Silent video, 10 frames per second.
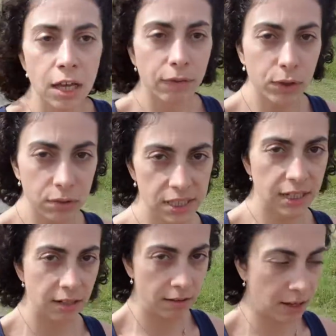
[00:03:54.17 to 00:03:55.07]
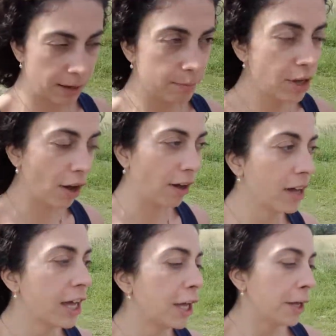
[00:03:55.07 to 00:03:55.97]
Of course I know that I'm not,
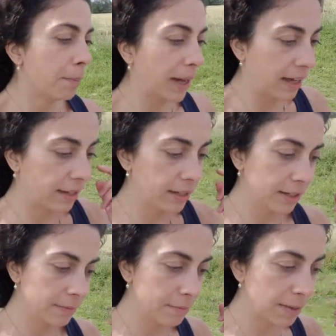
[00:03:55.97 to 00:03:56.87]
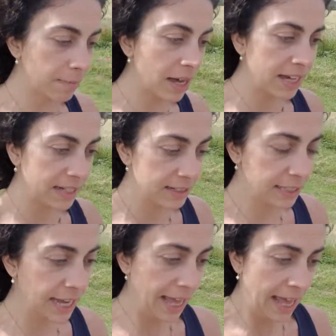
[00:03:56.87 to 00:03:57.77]
but my mind
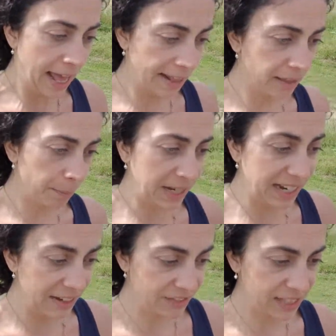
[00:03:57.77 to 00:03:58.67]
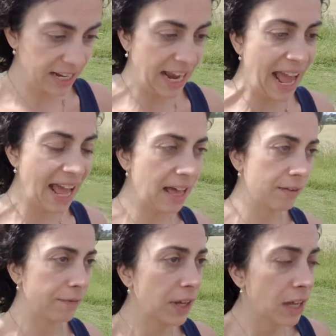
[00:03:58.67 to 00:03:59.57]
and the beliefs that it have